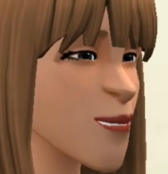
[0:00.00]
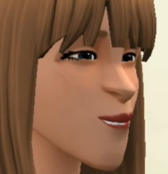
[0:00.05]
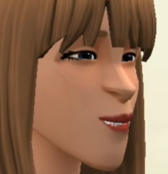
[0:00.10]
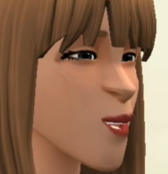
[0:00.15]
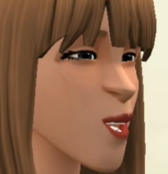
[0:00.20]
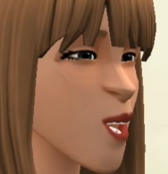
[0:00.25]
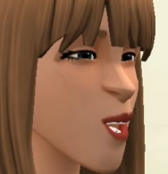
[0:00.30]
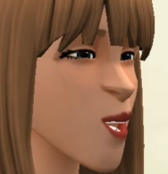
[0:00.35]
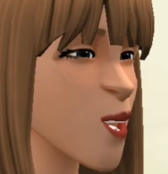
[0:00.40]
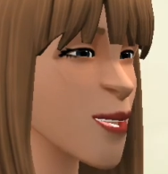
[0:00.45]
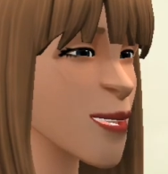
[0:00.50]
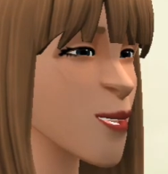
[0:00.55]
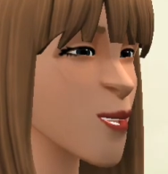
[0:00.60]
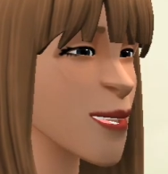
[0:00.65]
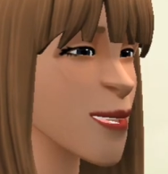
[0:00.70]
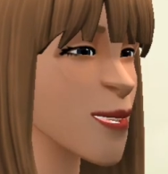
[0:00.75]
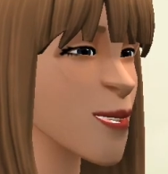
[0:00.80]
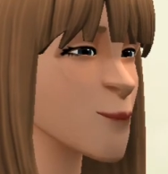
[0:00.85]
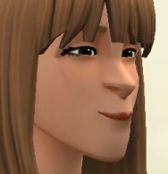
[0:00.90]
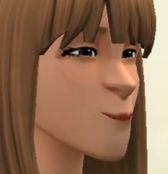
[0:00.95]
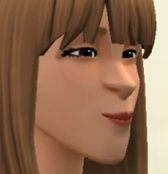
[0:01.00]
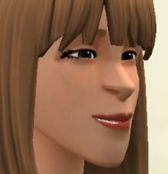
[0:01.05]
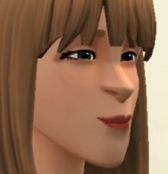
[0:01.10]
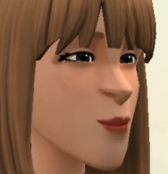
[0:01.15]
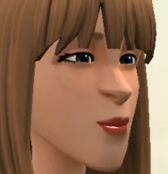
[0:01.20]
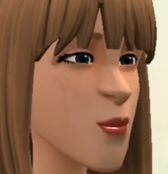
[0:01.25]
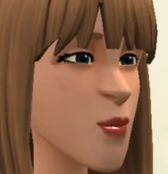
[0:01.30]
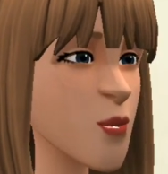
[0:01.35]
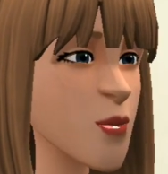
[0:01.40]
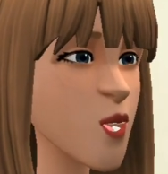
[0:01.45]
sit down while I
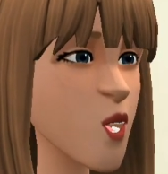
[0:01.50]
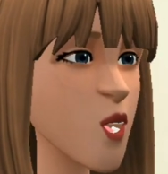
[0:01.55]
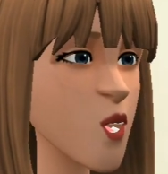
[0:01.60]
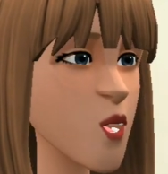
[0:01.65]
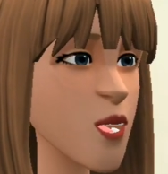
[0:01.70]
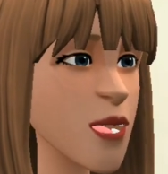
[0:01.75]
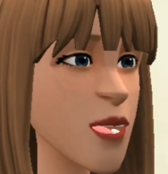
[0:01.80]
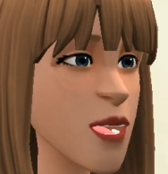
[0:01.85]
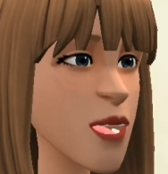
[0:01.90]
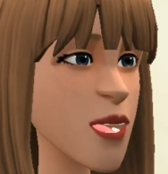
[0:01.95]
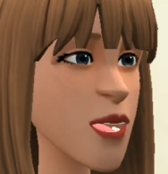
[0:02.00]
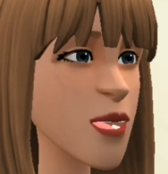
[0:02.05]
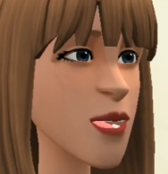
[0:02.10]
get your breakfast.